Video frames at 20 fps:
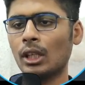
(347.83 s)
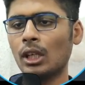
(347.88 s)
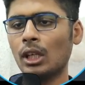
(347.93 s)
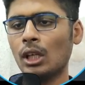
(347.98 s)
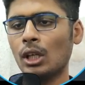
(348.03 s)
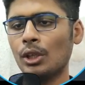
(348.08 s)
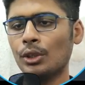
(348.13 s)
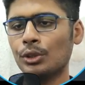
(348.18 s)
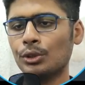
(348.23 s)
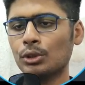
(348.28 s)

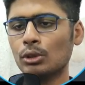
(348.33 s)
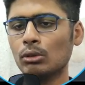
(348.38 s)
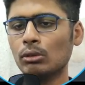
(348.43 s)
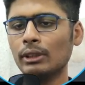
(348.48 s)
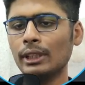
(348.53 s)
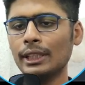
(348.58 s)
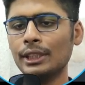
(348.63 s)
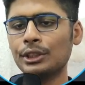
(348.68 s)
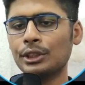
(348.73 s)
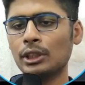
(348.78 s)
So
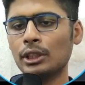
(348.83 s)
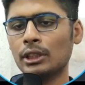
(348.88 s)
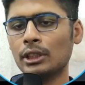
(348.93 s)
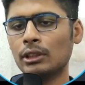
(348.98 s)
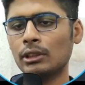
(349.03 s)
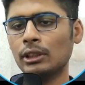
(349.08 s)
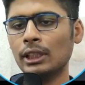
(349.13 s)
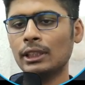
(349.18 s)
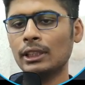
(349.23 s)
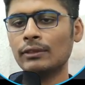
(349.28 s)
let's check,
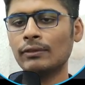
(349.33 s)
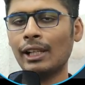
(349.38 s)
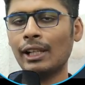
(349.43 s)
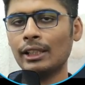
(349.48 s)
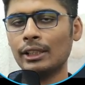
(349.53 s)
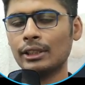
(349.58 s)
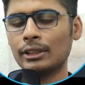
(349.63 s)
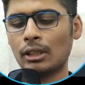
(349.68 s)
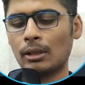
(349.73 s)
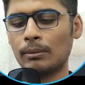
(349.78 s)
let's validate
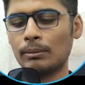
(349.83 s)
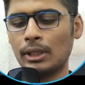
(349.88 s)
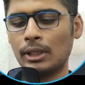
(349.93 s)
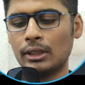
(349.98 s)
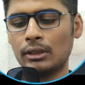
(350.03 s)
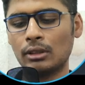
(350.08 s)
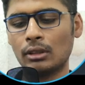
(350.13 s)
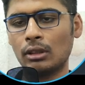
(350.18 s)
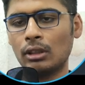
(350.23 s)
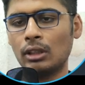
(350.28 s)
some data.
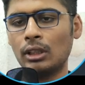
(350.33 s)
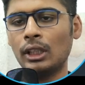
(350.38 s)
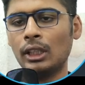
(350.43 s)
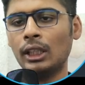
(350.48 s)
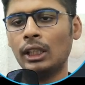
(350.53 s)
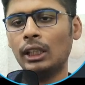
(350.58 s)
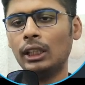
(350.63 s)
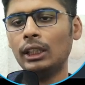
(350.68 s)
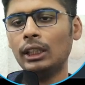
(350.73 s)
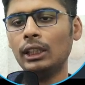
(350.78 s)

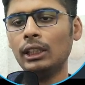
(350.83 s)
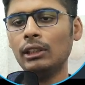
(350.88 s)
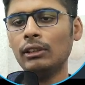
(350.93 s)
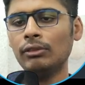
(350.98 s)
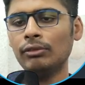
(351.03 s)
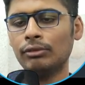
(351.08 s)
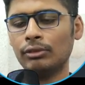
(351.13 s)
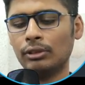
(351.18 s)
If